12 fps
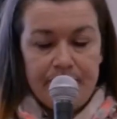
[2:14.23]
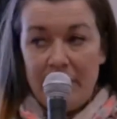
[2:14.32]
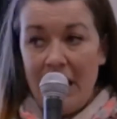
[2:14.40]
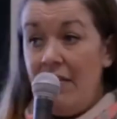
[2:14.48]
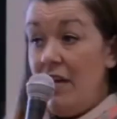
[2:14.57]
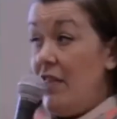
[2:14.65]

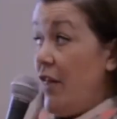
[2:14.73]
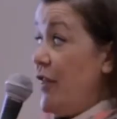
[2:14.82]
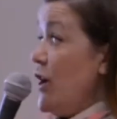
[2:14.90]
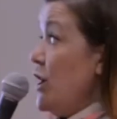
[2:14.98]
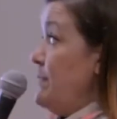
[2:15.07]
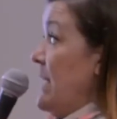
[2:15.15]
And then the
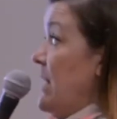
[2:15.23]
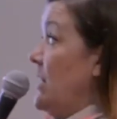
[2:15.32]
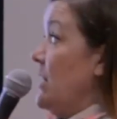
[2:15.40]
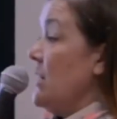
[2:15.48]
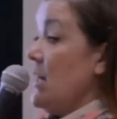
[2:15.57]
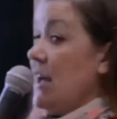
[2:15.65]
third
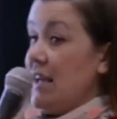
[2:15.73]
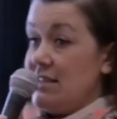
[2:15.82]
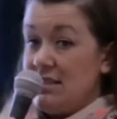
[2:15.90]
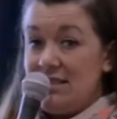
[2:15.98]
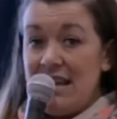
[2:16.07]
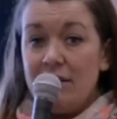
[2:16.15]
pillar is
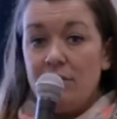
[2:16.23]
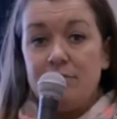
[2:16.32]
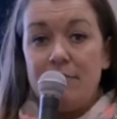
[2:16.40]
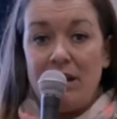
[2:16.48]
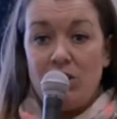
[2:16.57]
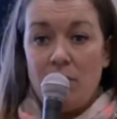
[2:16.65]
the sales
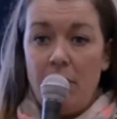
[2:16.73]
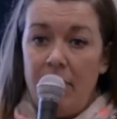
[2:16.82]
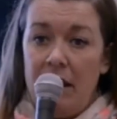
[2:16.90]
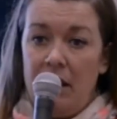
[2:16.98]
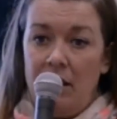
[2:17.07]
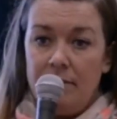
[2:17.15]
management
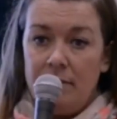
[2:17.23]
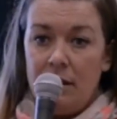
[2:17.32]
pillar.